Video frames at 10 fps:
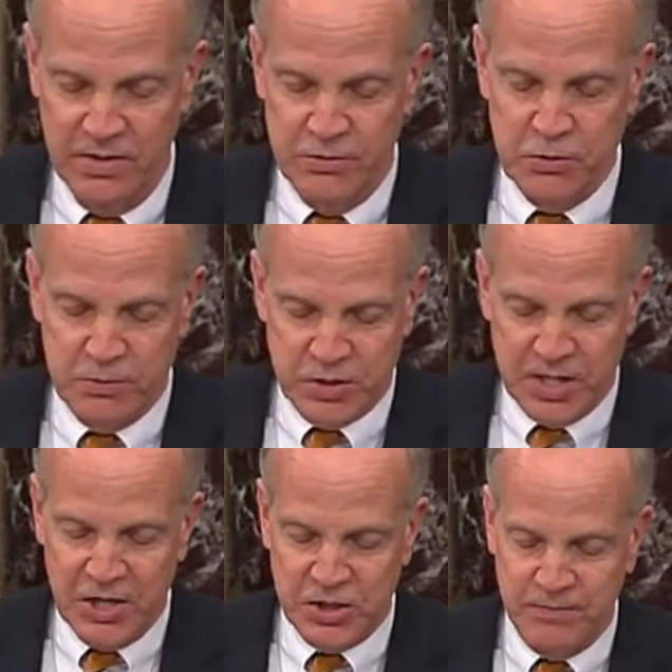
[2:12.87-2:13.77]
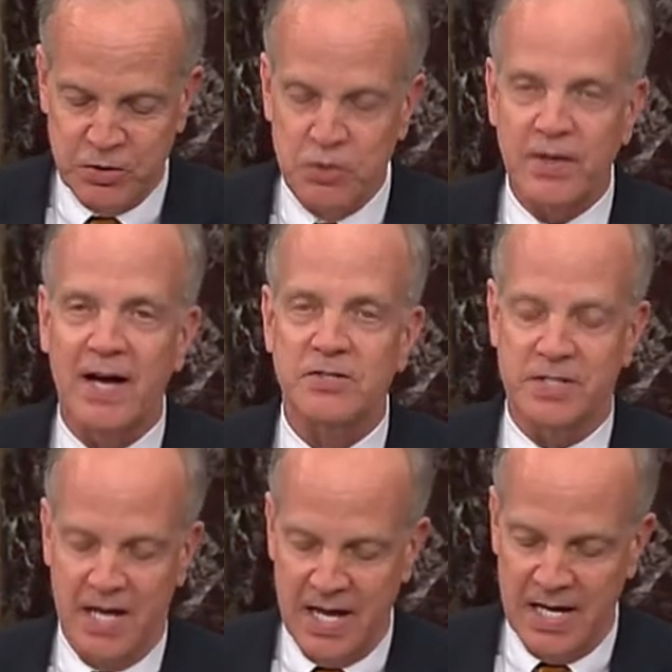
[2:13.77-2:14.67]
Through the recession of
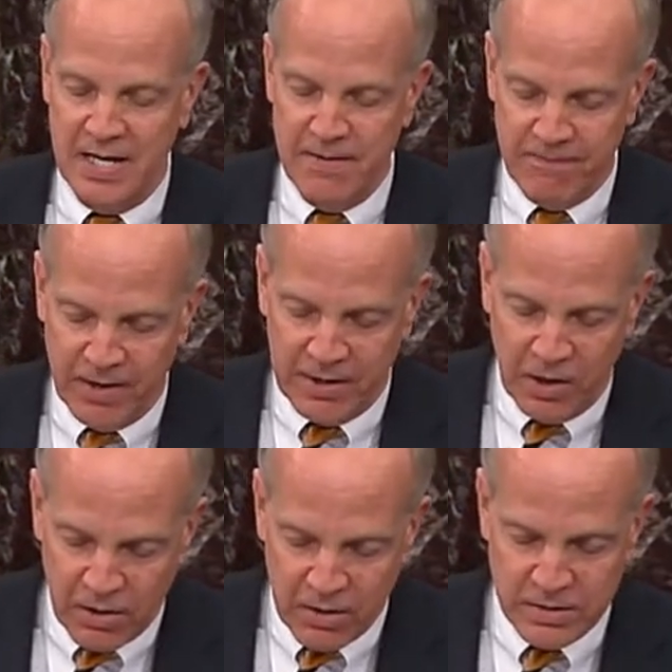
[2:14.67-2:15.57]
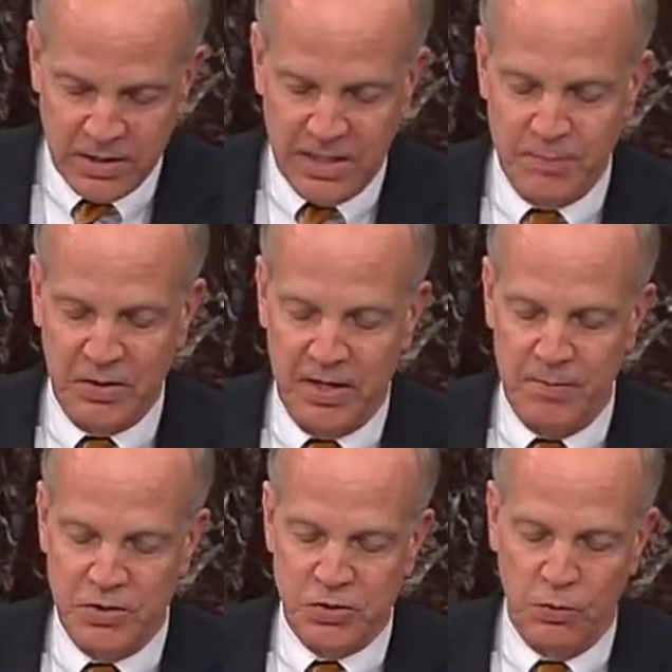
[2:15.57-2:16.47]
2008, he fought hard to keep the
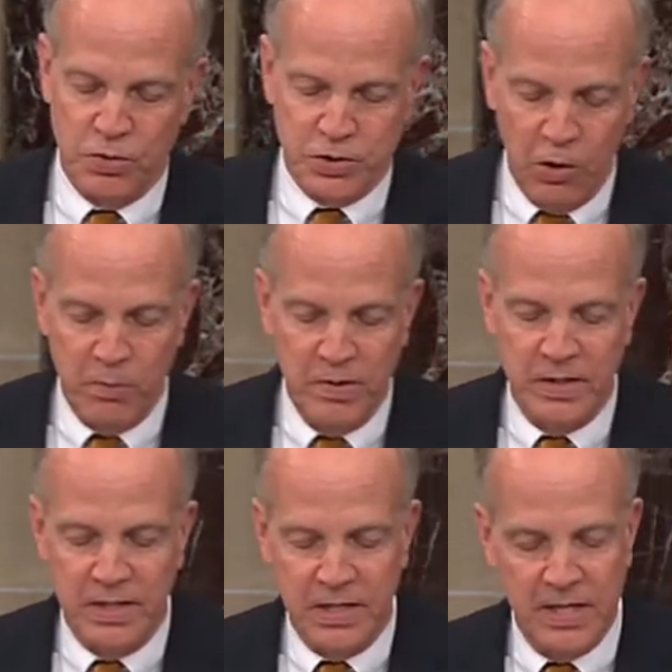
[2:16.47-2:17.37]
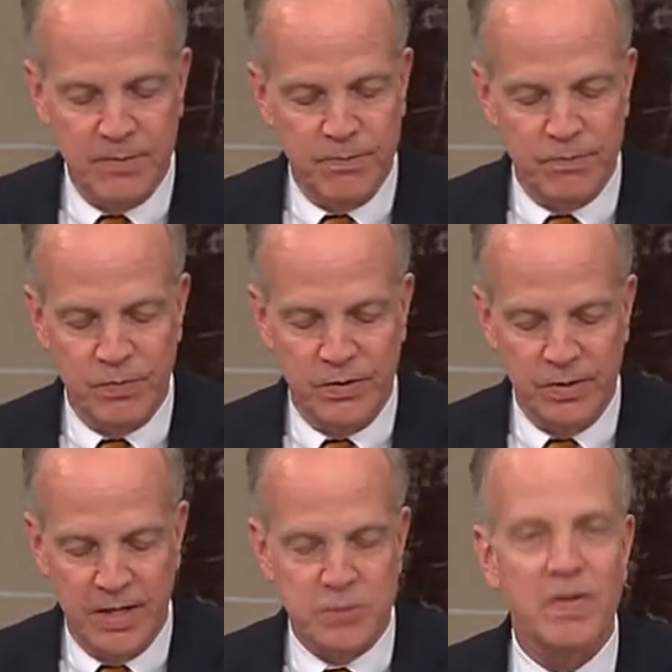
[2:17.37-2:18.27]
company's doors open and to keep
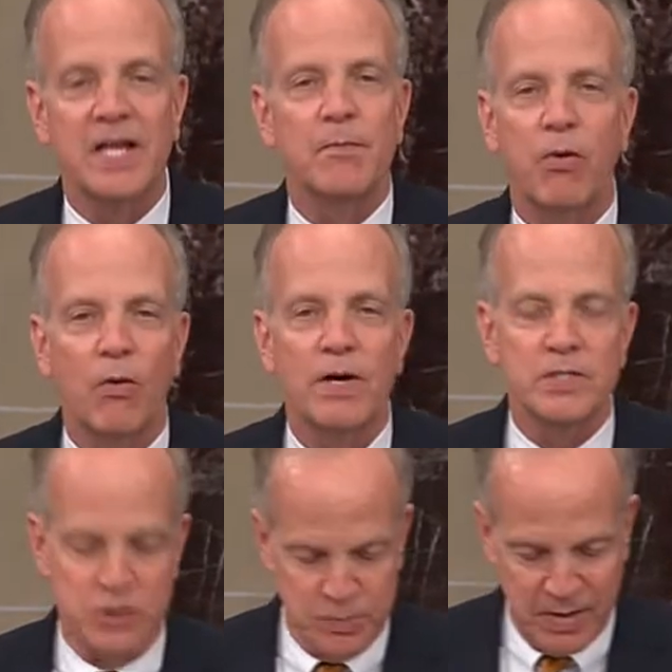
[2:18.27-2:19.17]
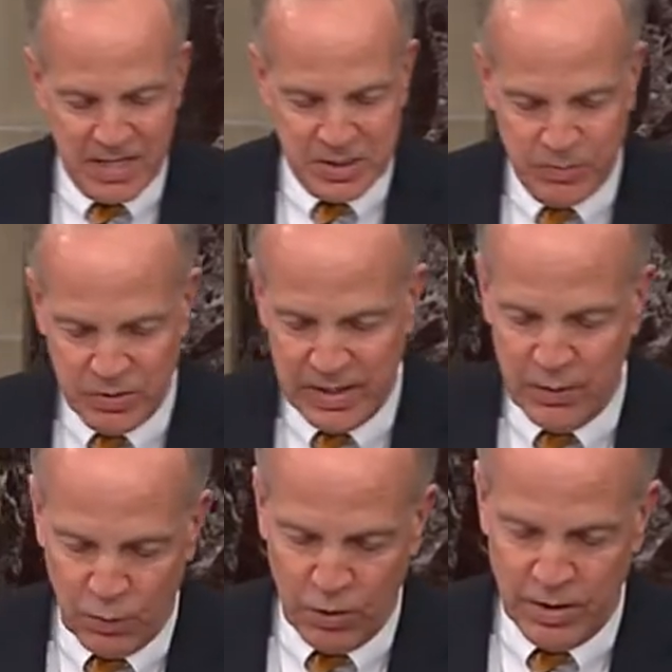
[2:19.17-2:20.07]
as many employees as possible
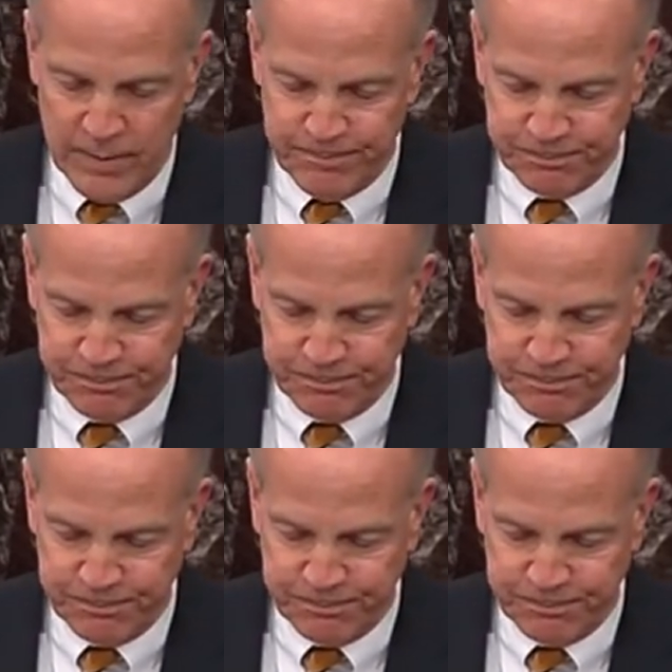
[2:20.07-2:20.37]
at work.